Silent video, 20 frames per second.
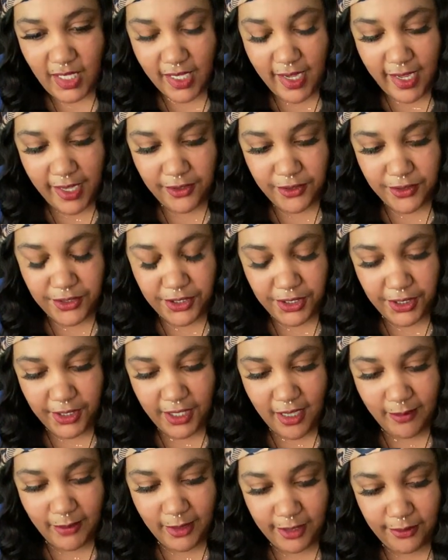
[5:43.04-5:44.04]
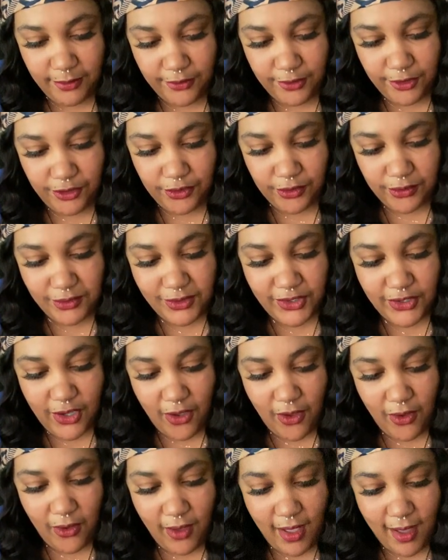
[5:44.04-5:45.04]
Energy coming through.
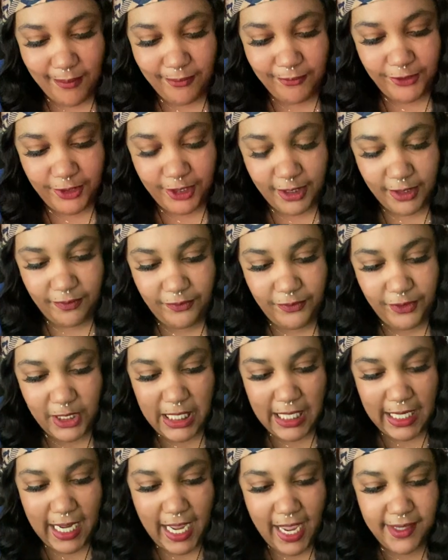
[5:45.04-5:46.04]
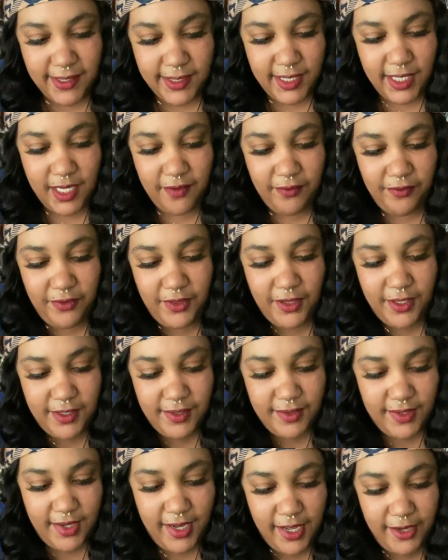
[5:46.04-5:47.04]
So I'm really feeling as if
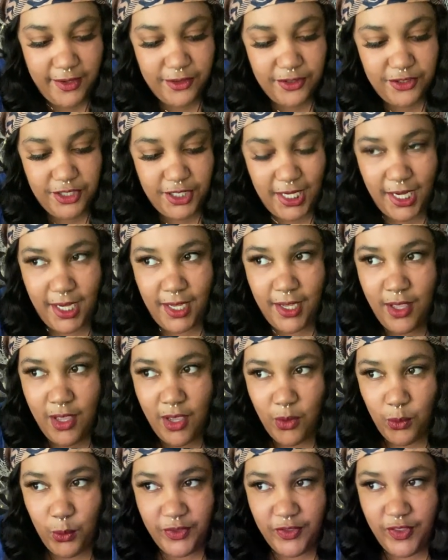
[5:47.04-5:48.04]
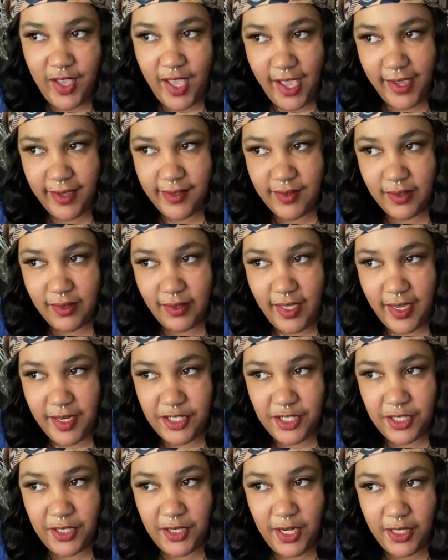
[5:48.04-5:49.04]
this energy with the
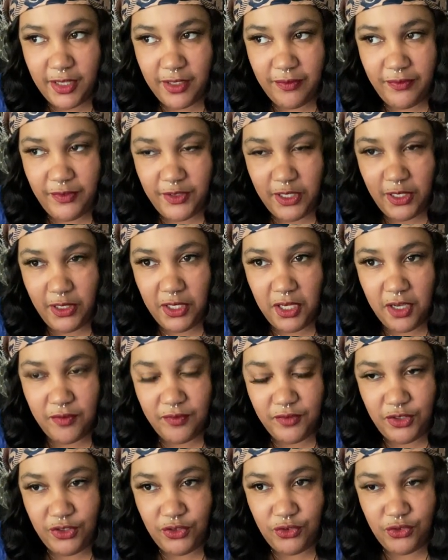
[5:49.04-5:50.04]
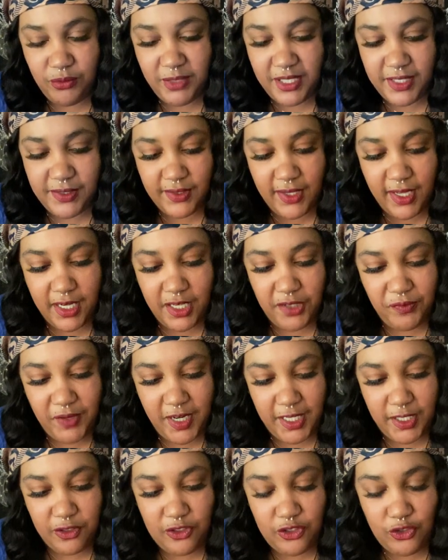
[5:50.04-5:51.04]
isolation and the feeling of doom is getting
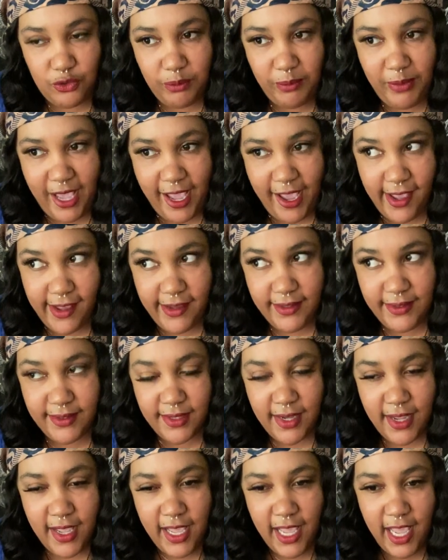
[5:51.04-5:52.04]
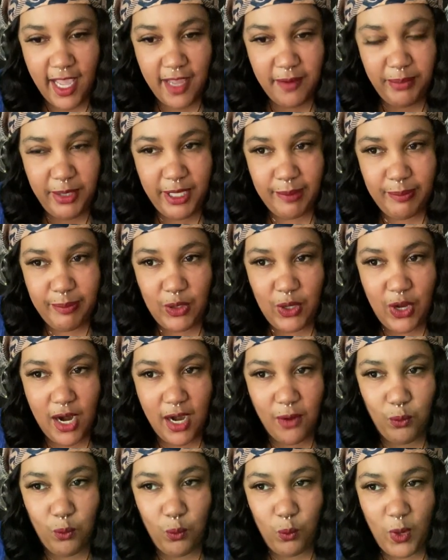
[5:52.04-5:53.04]
ready to pass, and people
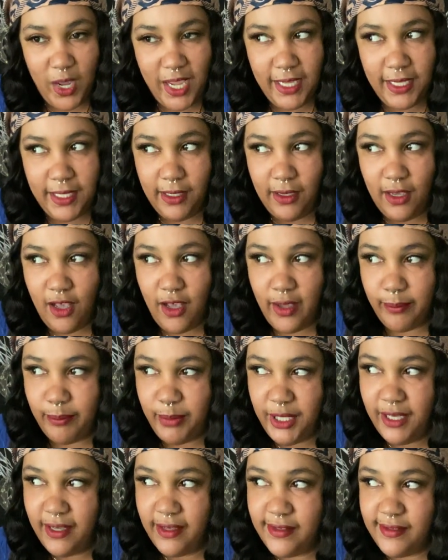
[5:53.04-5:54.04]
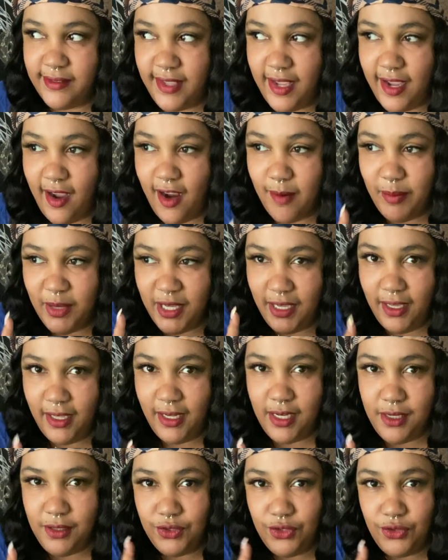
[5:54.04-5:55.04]
are waking up because they are
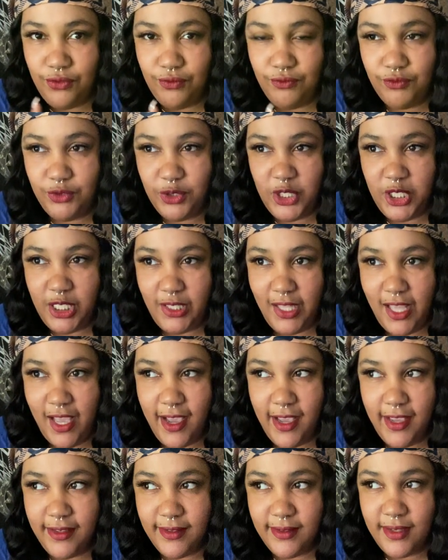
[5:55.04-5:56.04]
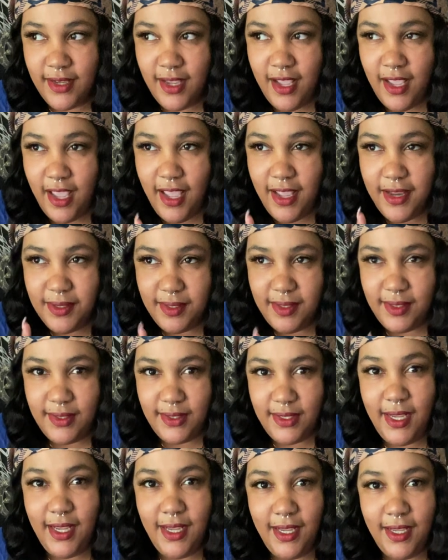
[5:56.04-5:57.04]
beginning to realize and
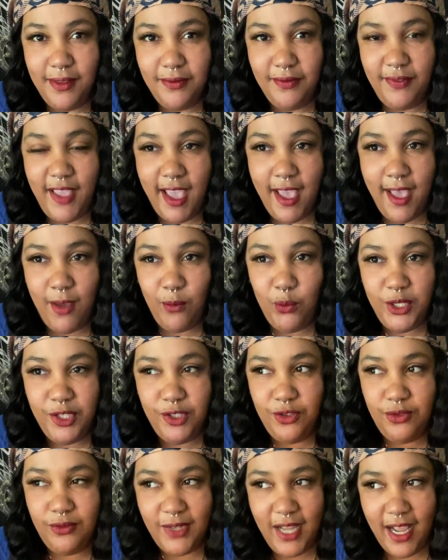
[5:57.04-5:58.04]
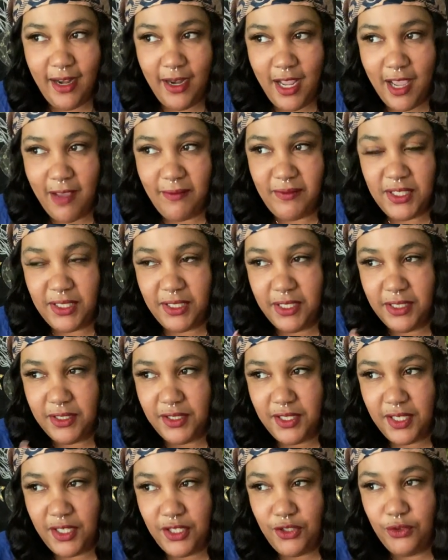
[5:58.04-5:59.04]
see that we do not have to
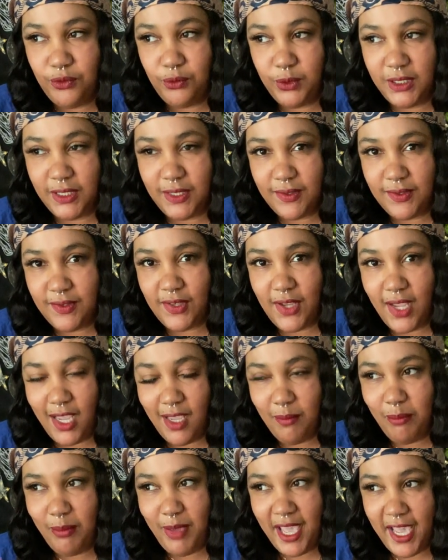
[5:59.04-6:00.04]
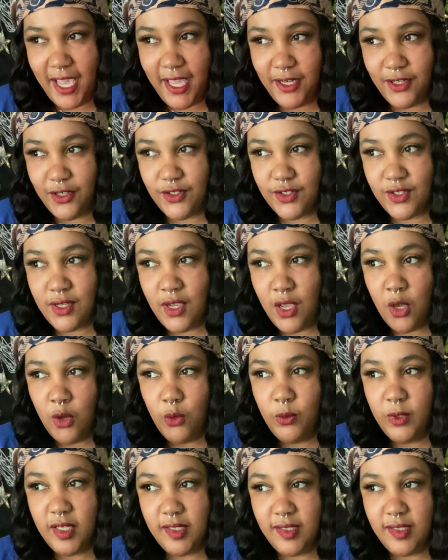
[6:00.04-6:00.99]
continue with the same patterns where